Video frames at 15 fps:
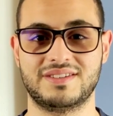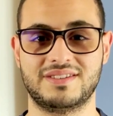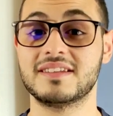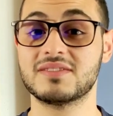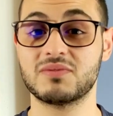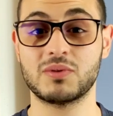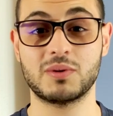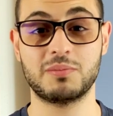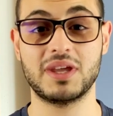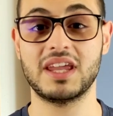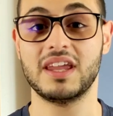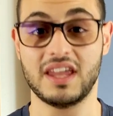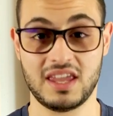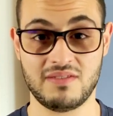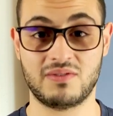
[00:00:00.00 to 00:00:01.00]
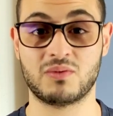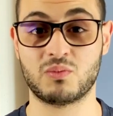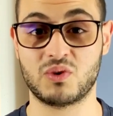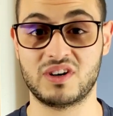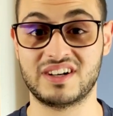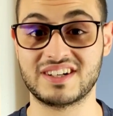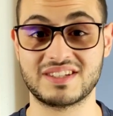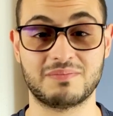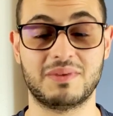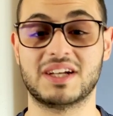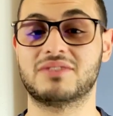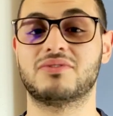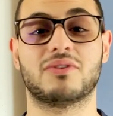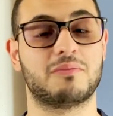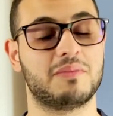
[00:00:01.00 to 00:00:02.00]
This will be even worse,
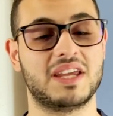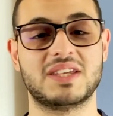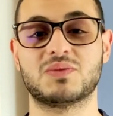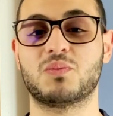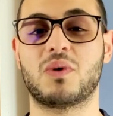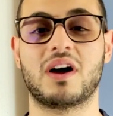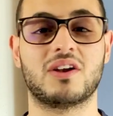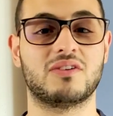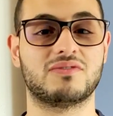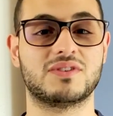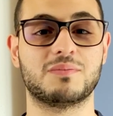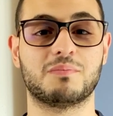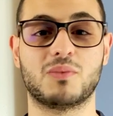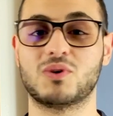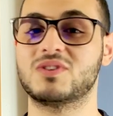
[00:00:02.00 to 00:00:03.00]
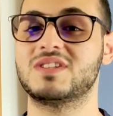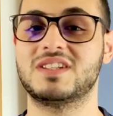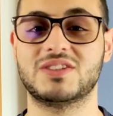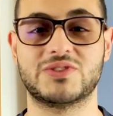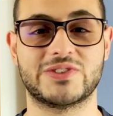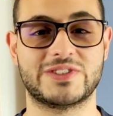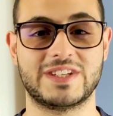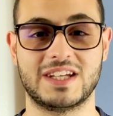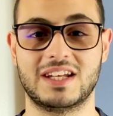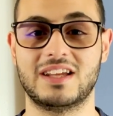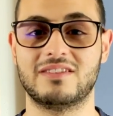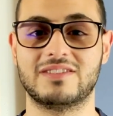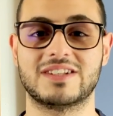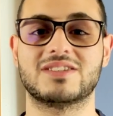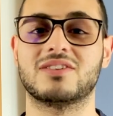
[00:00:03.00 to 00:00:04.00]
but for me is one of the most interesting
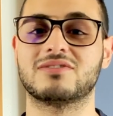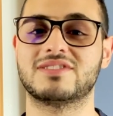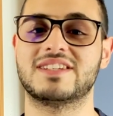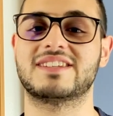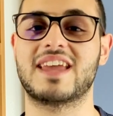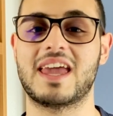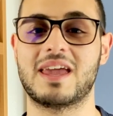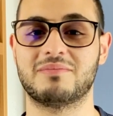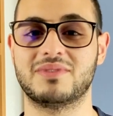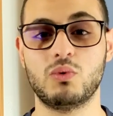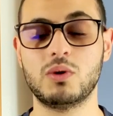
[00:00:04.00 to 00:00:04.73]
levels of this game.